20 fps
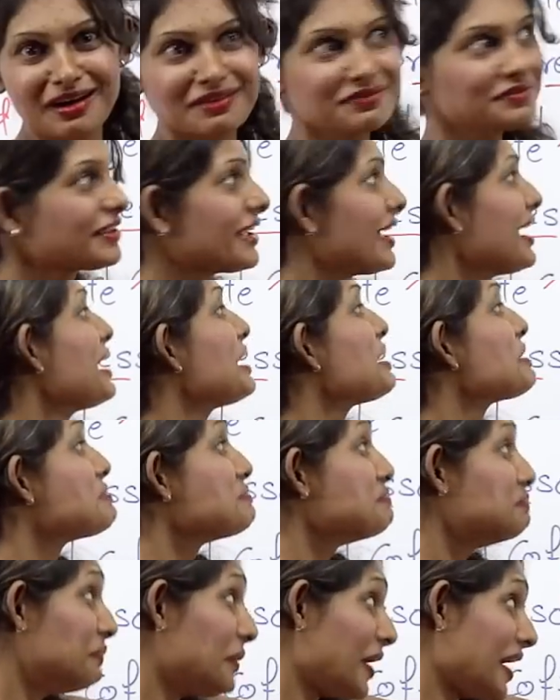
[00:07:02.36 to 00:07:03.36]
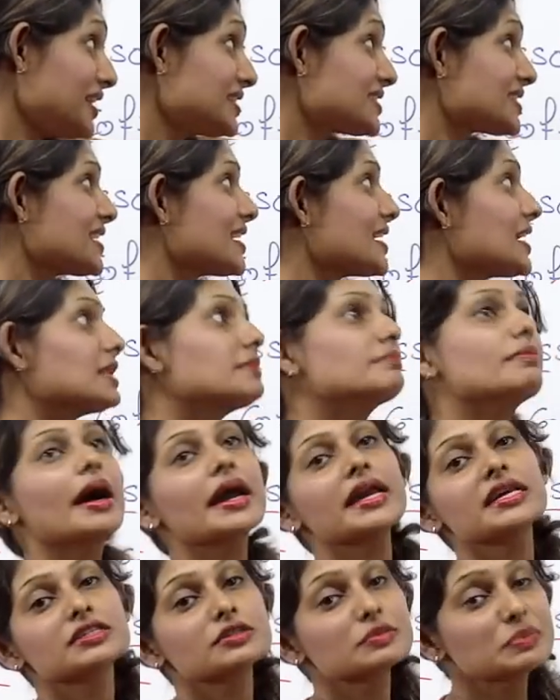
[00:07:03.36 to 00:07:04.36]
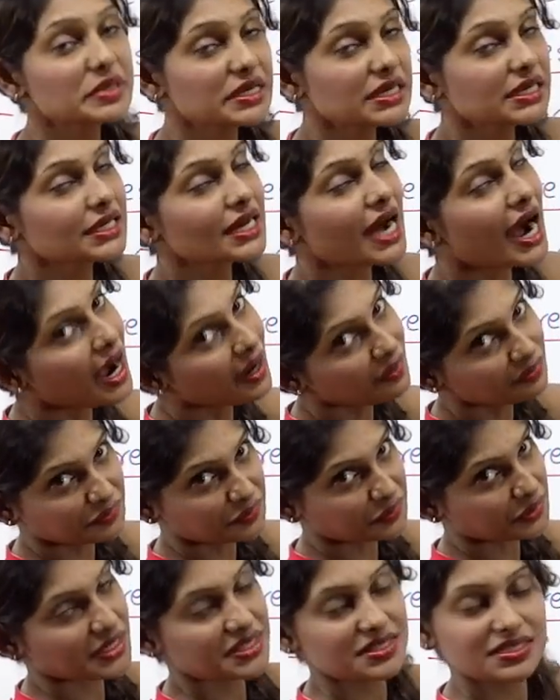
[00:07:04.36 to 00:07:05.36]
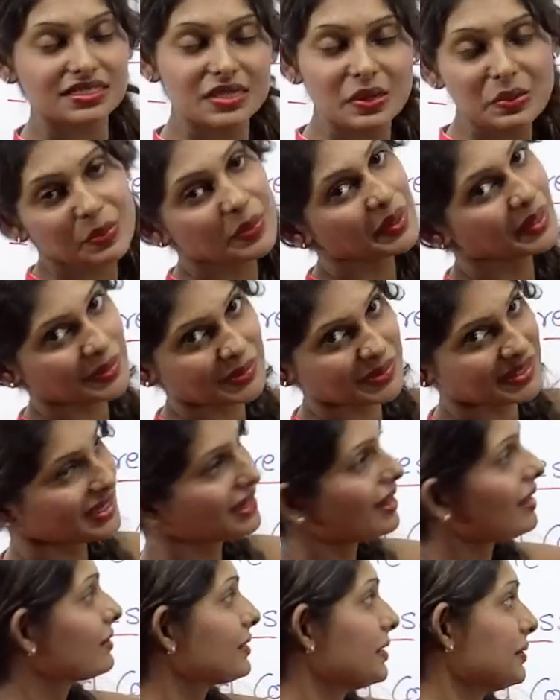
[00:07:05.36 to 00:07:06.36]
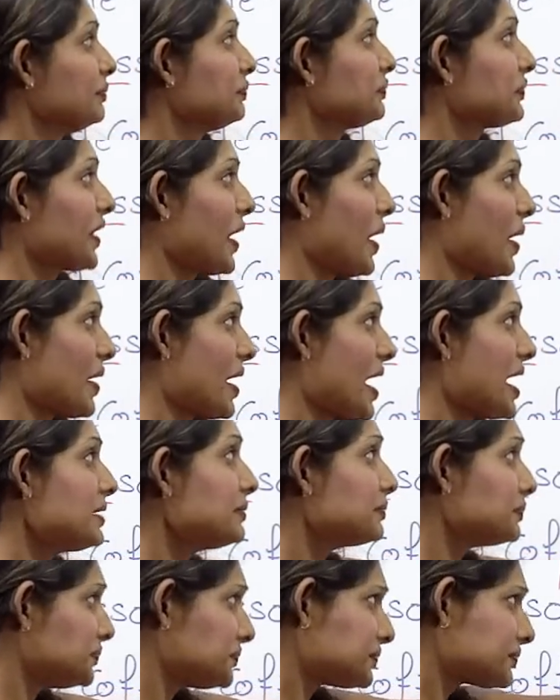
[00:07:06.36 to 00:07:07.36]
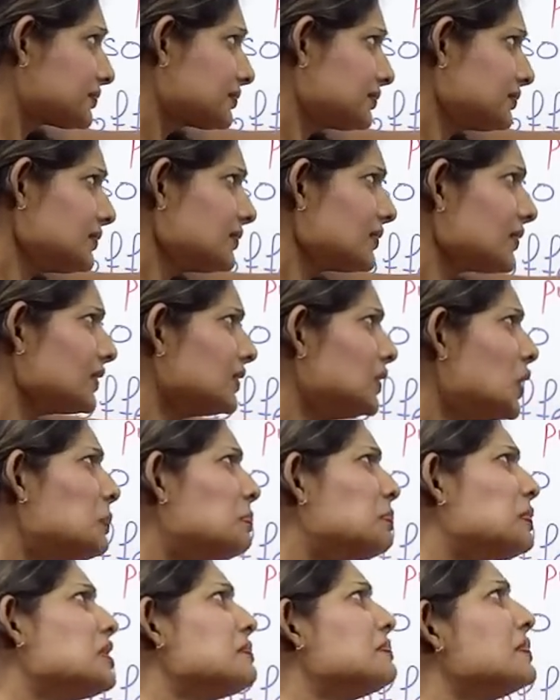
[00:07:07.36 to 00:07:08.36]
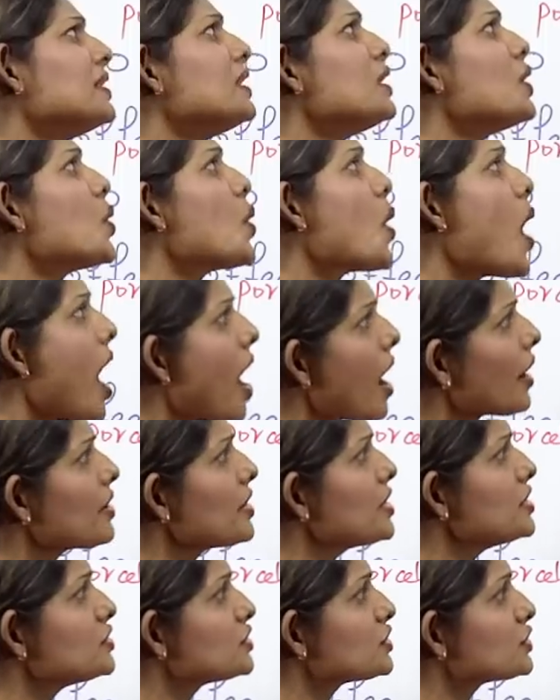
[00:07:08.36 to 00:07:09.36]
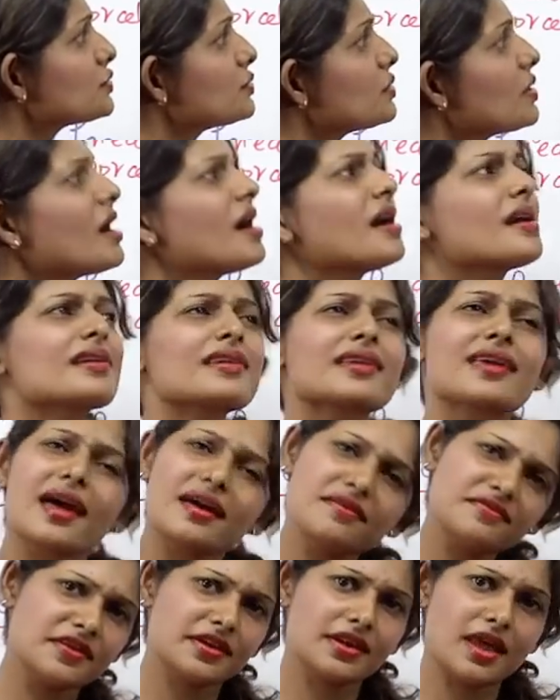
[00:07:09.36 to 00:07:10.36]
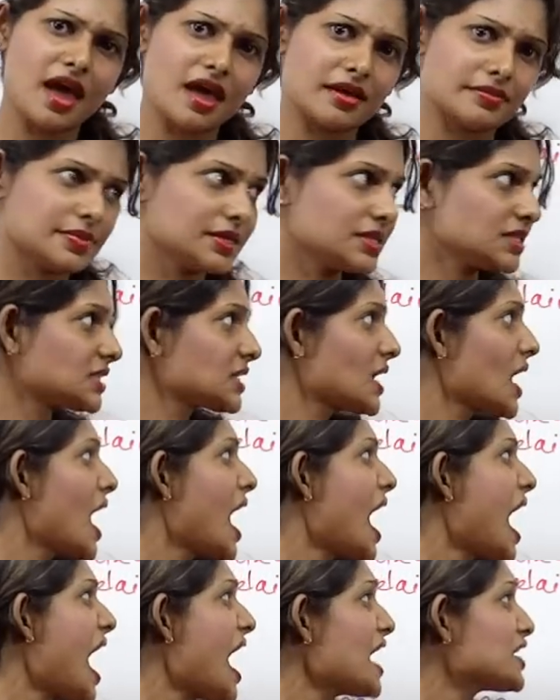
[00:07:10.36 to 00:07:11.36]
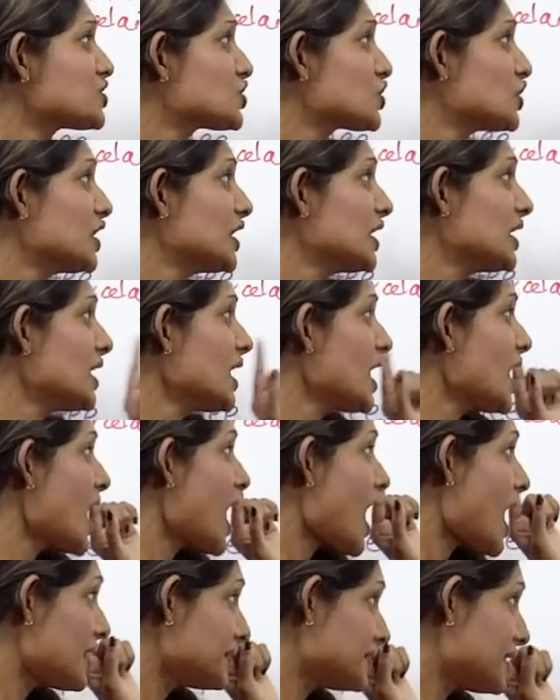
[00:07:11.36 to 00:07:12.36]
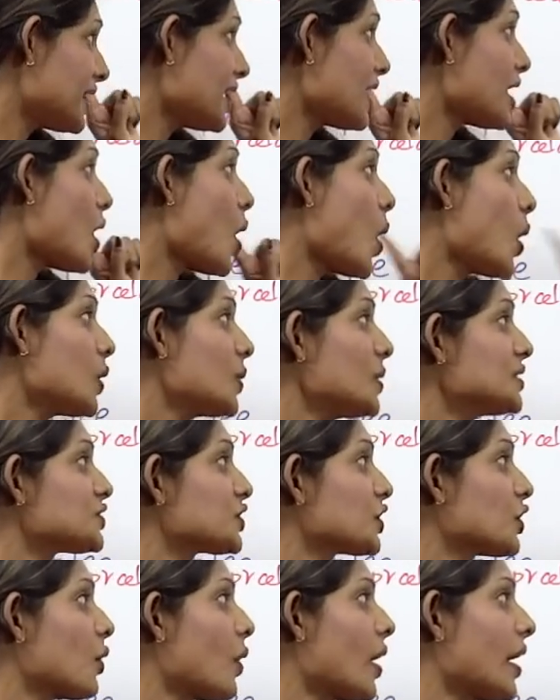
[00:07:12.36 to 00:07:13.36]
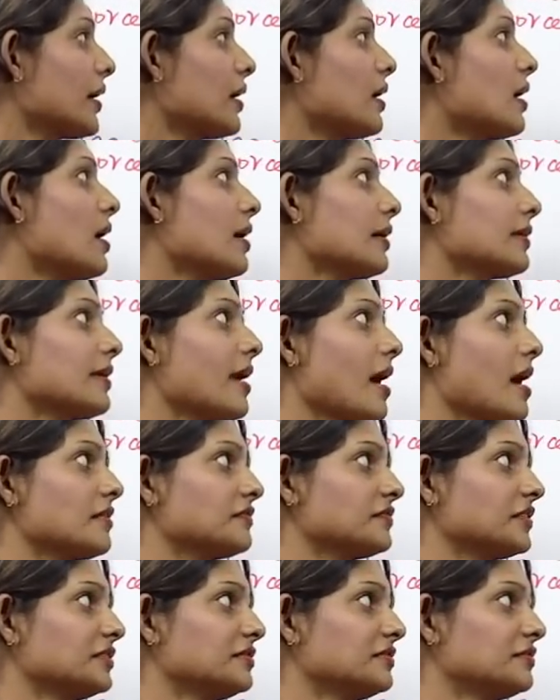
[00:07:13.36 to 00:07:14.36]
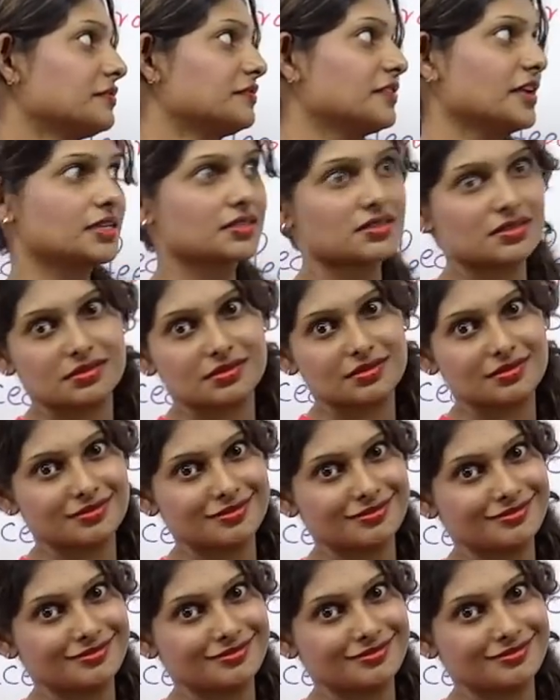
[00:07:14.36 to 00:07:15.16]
coffee, but it might be harmful in some way or the other. All right, now people who are into caffeine habits, actually they always require a caffeine fix.